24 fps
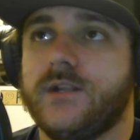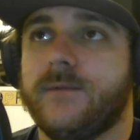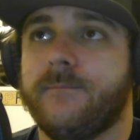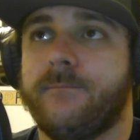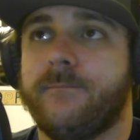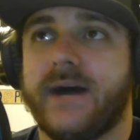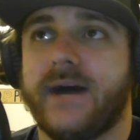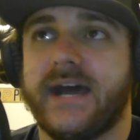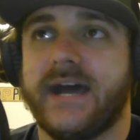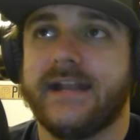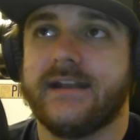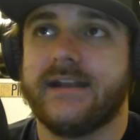
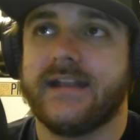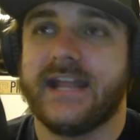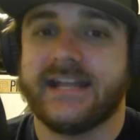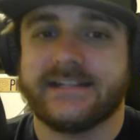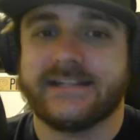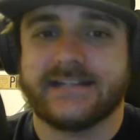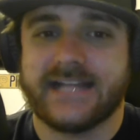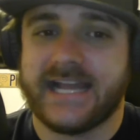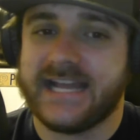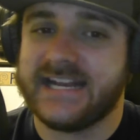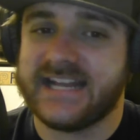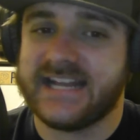But
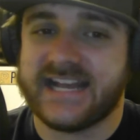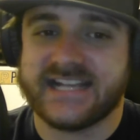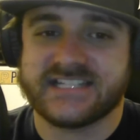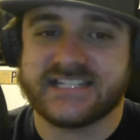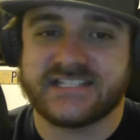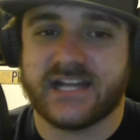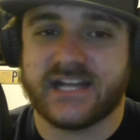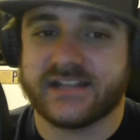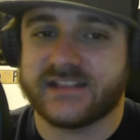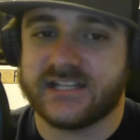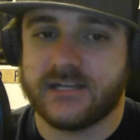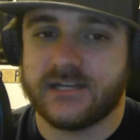Atlanta has
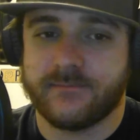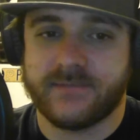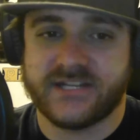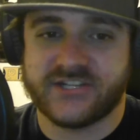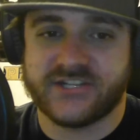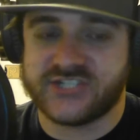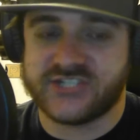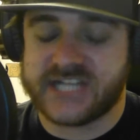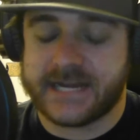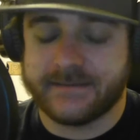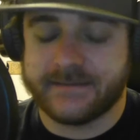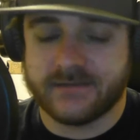nothing to be
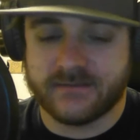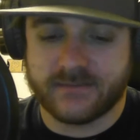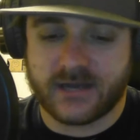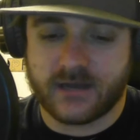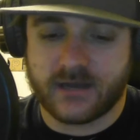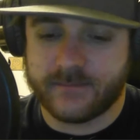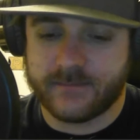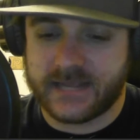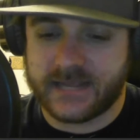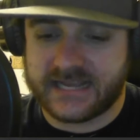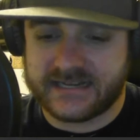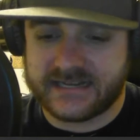ashamed
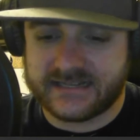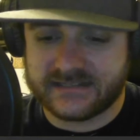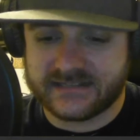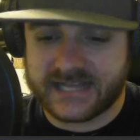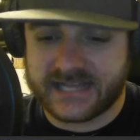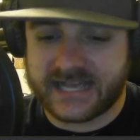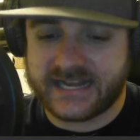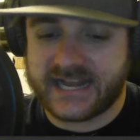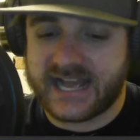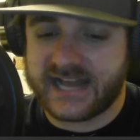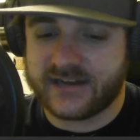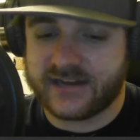about, man.
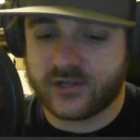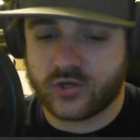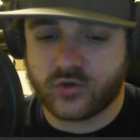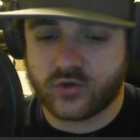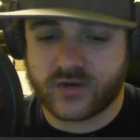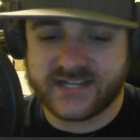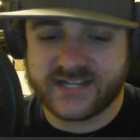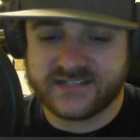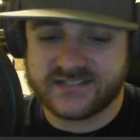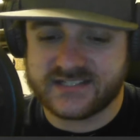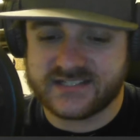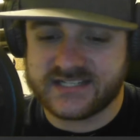Atlanta had a
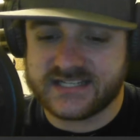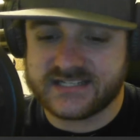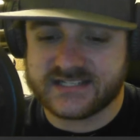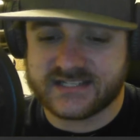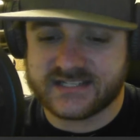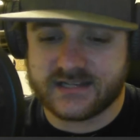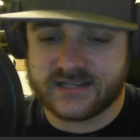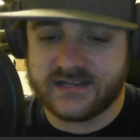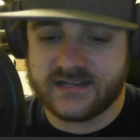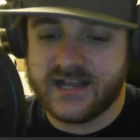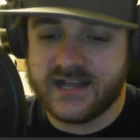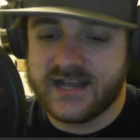great season.